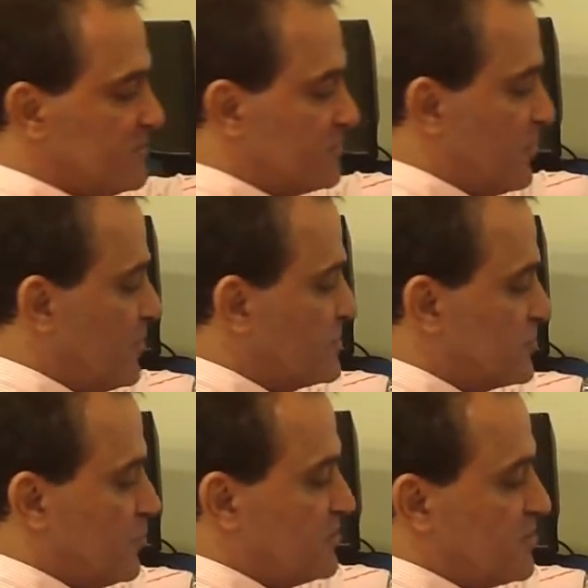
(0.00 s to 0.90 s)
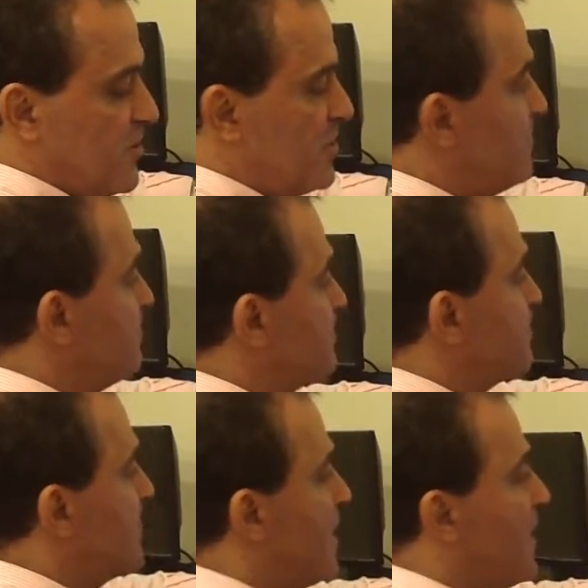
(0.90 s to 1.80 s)
trigger switch here.
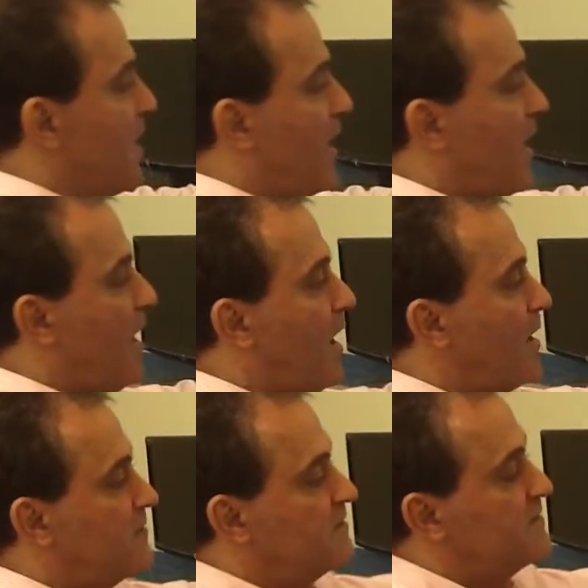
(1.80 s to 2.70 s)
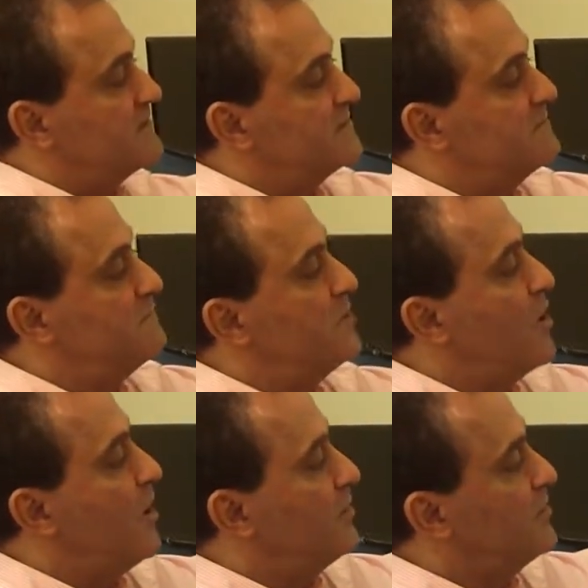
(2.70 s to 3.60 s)
And we
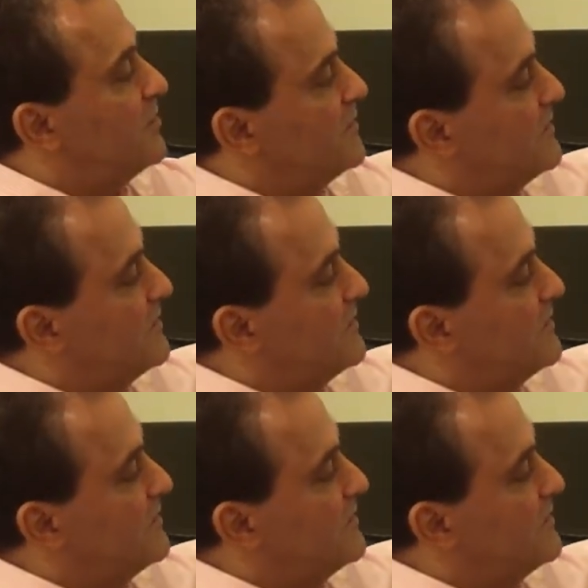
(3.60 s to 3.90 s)
got